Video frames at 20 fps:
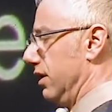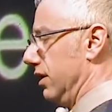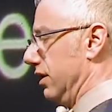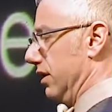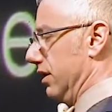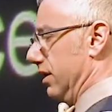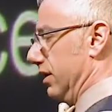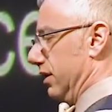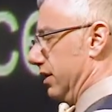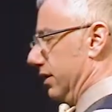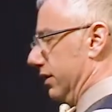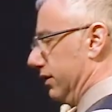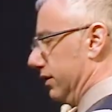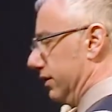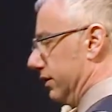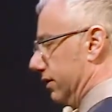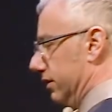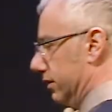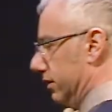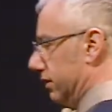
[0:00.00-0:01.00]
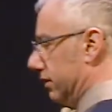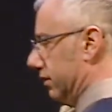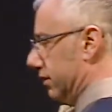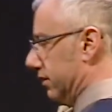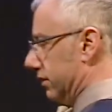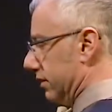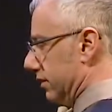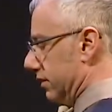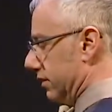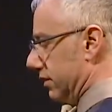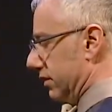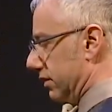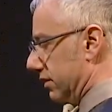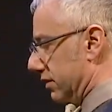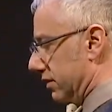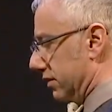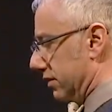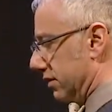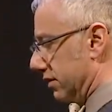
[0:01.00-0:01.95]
No one is speaking in this clip.